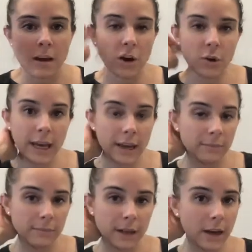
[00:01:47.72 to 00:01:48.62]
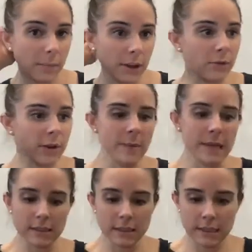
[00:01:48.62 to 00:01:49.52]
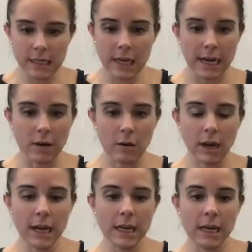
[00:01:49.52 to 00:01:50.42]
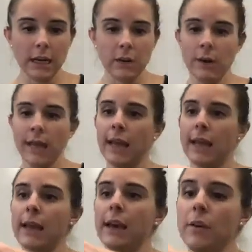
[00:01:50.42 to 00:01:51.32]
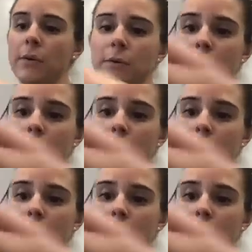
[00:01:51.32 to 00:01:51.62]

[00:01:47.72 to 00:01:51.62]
Okay, I got my three pieces cut out. I now have